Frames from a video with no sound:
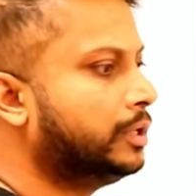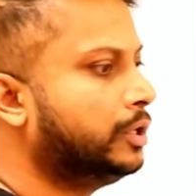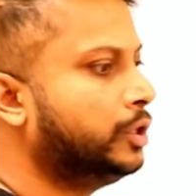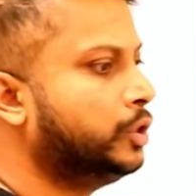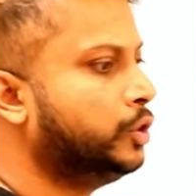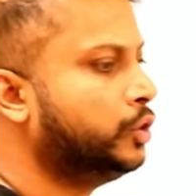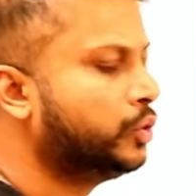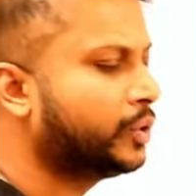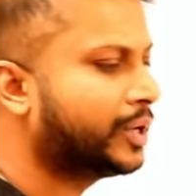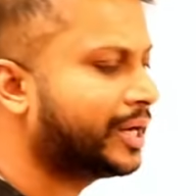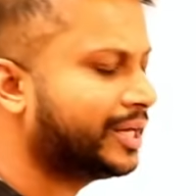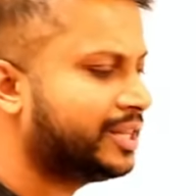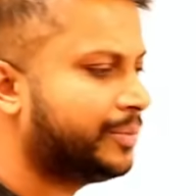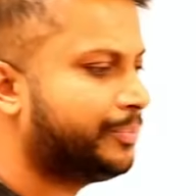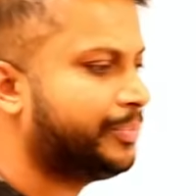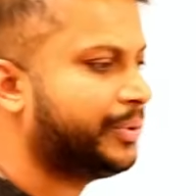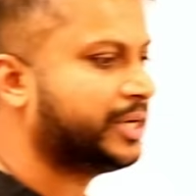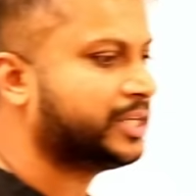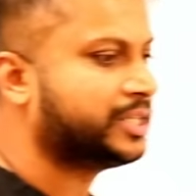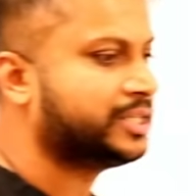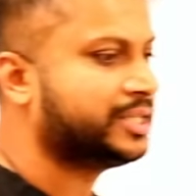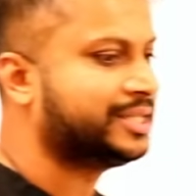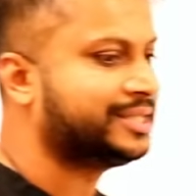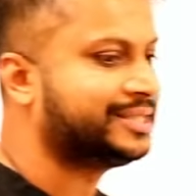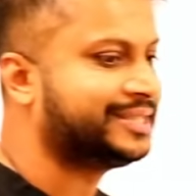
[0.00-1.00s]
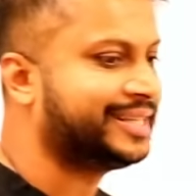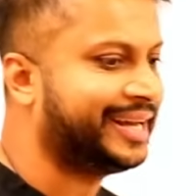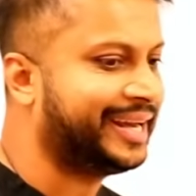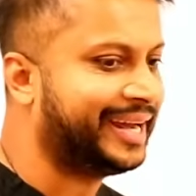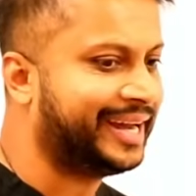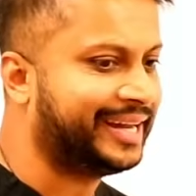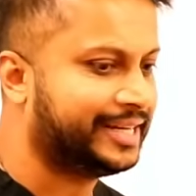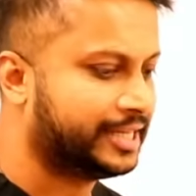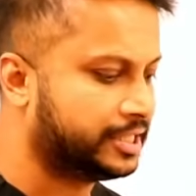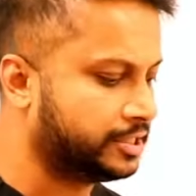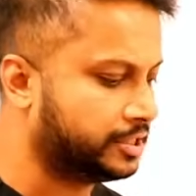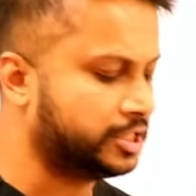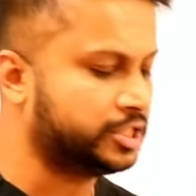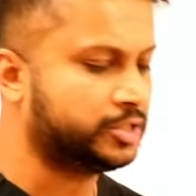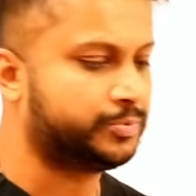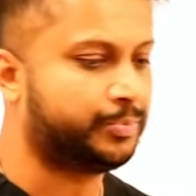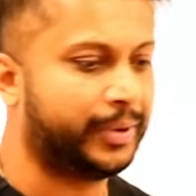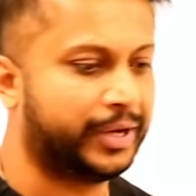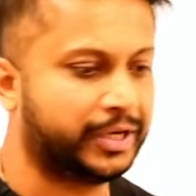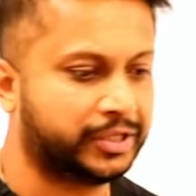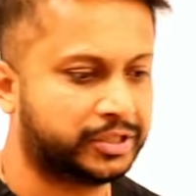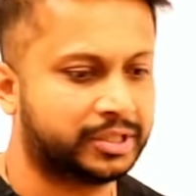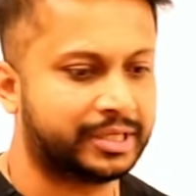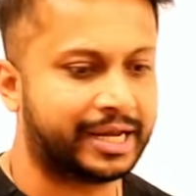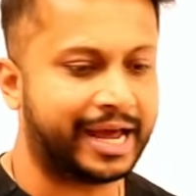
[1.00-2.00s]
look at the patient and say, hey, does this
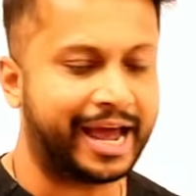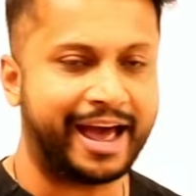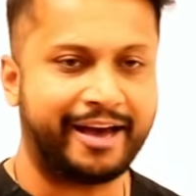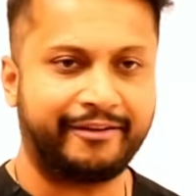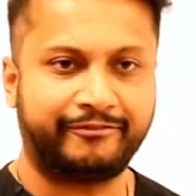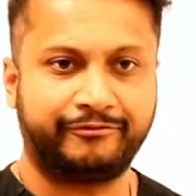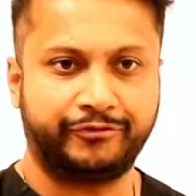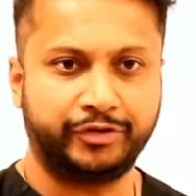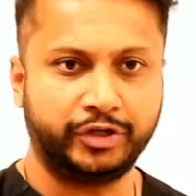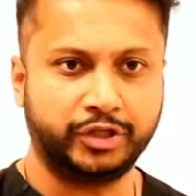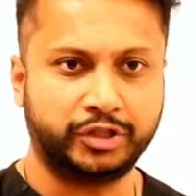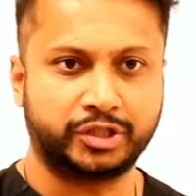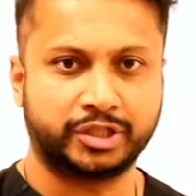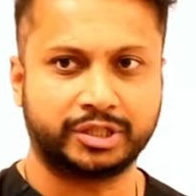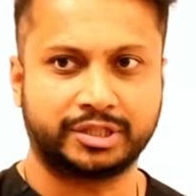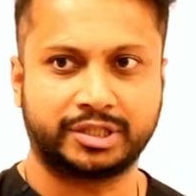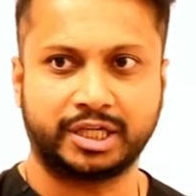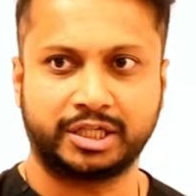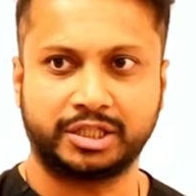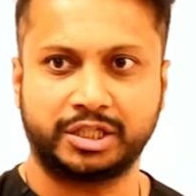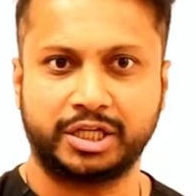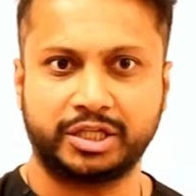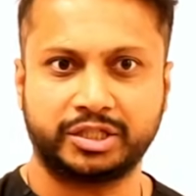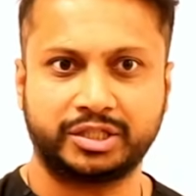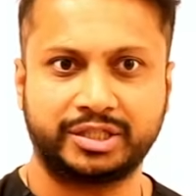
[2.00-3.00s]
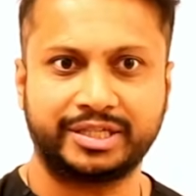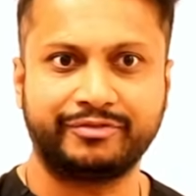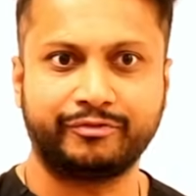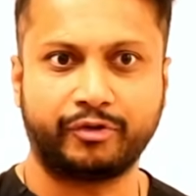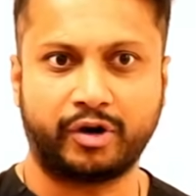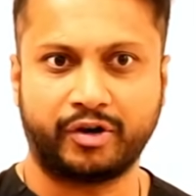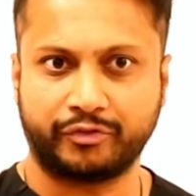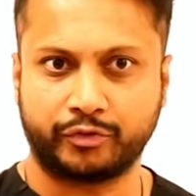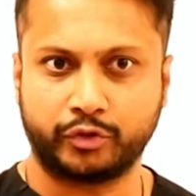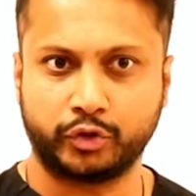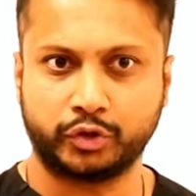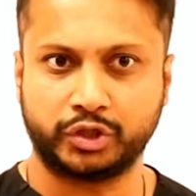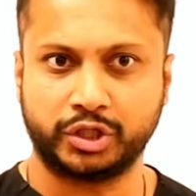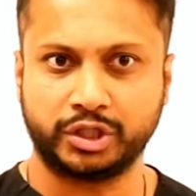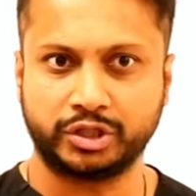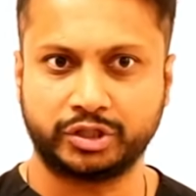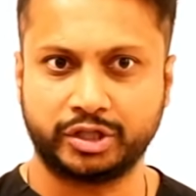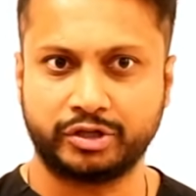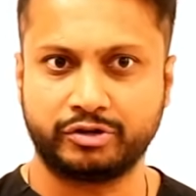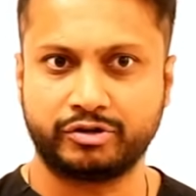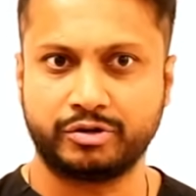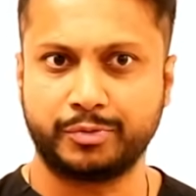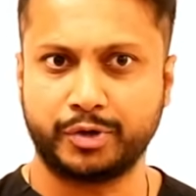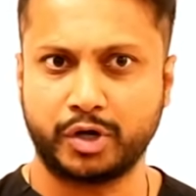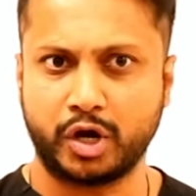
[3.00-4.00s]
patient have features suggestive of Cushing
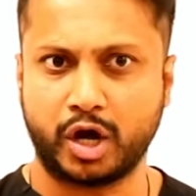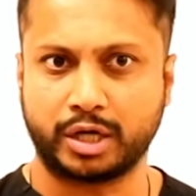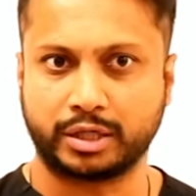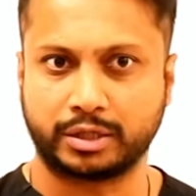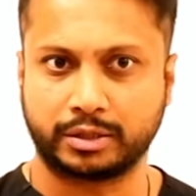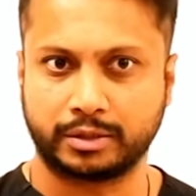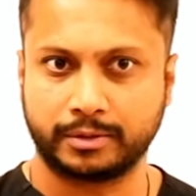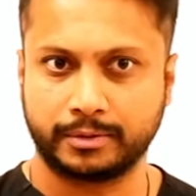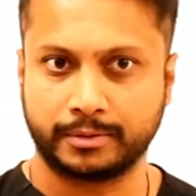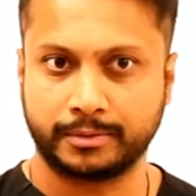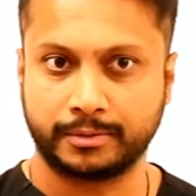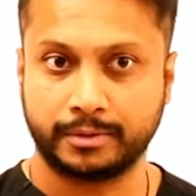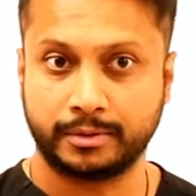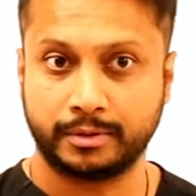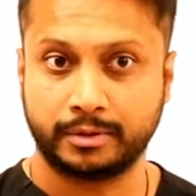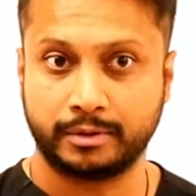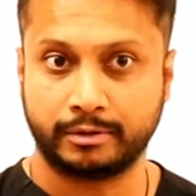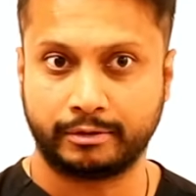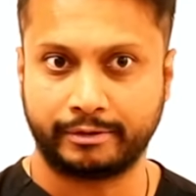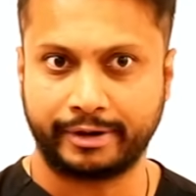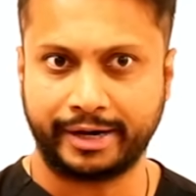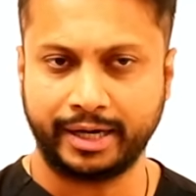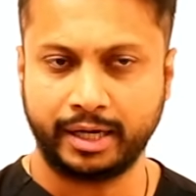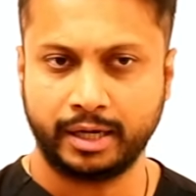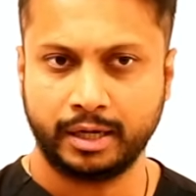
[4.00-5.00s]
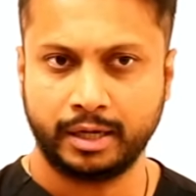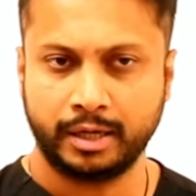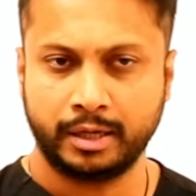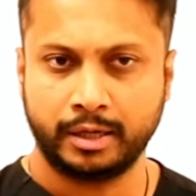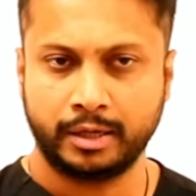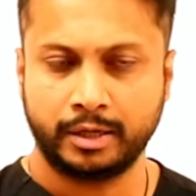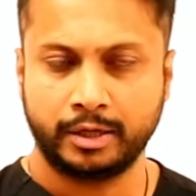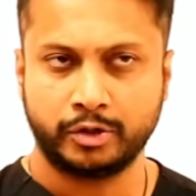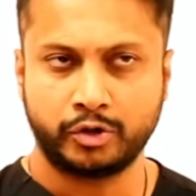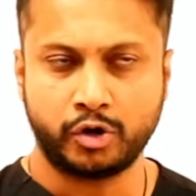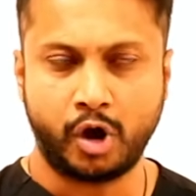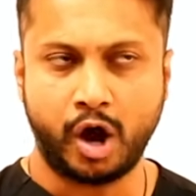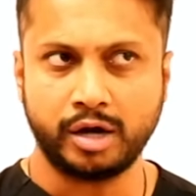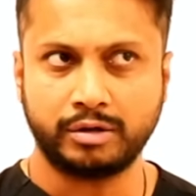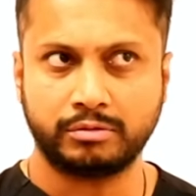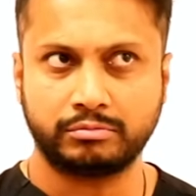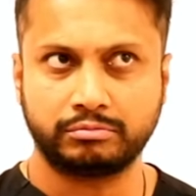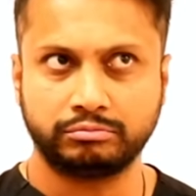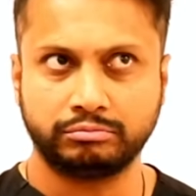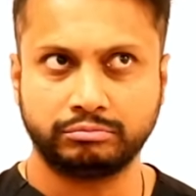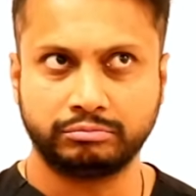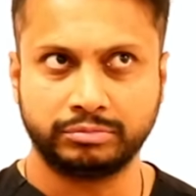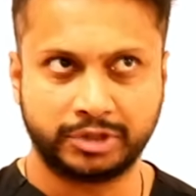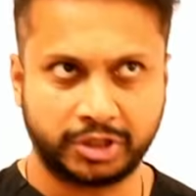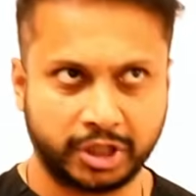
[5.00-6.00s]
syndrome or not, right? Not
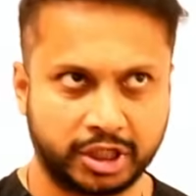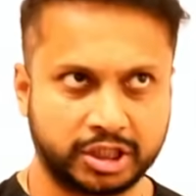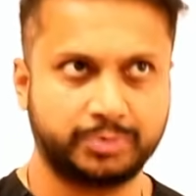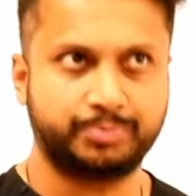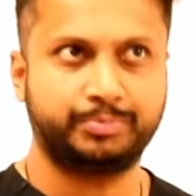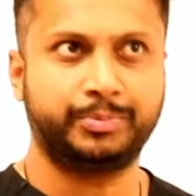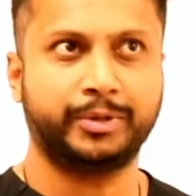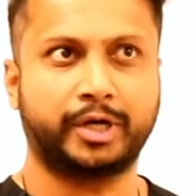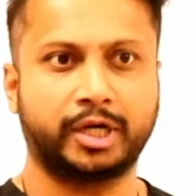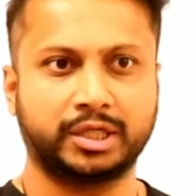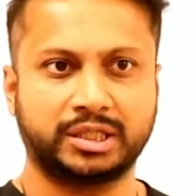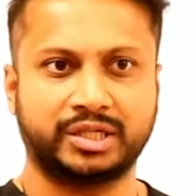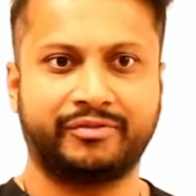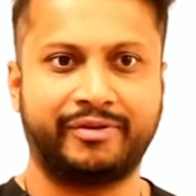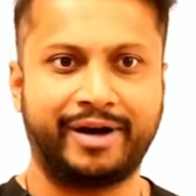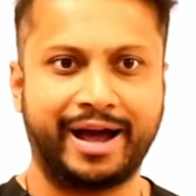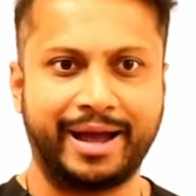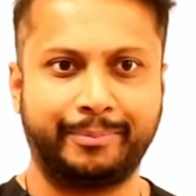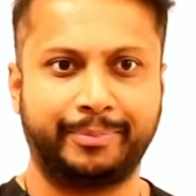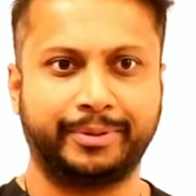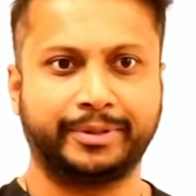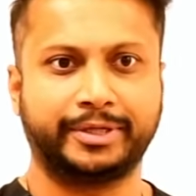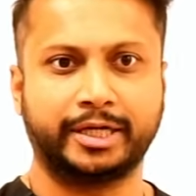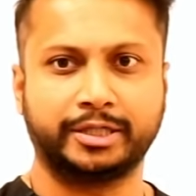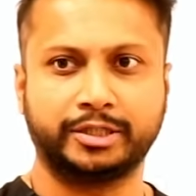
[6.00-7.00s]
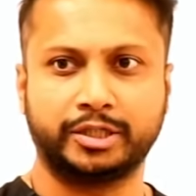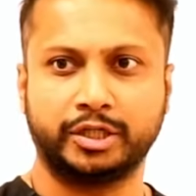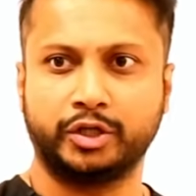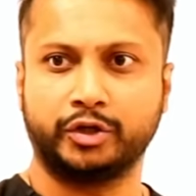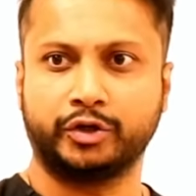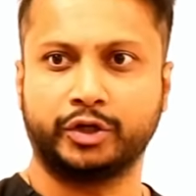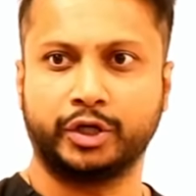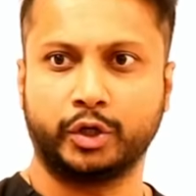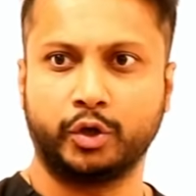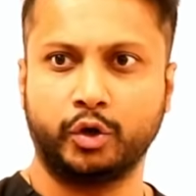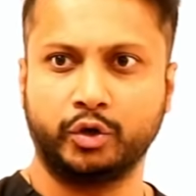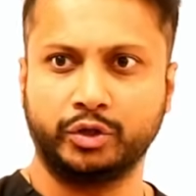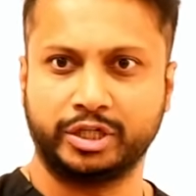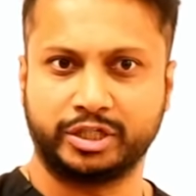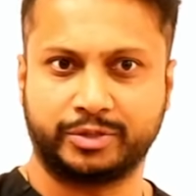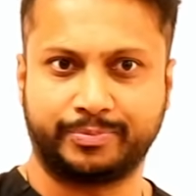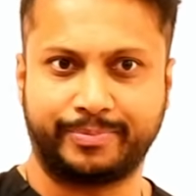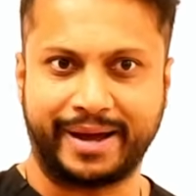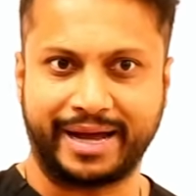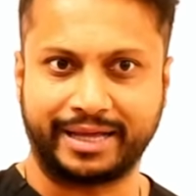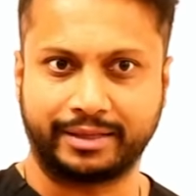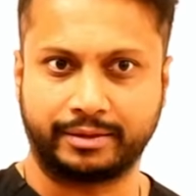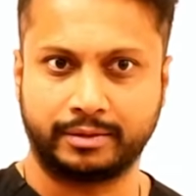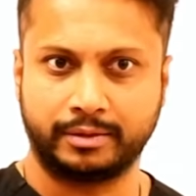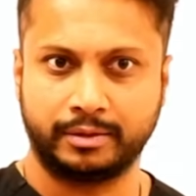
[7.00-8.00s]
just because of hypertension you're going to go this
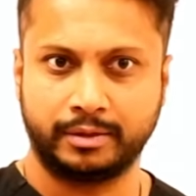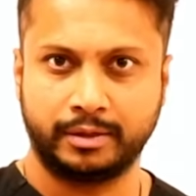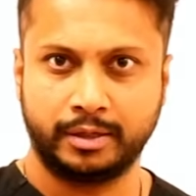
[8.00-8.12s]
path.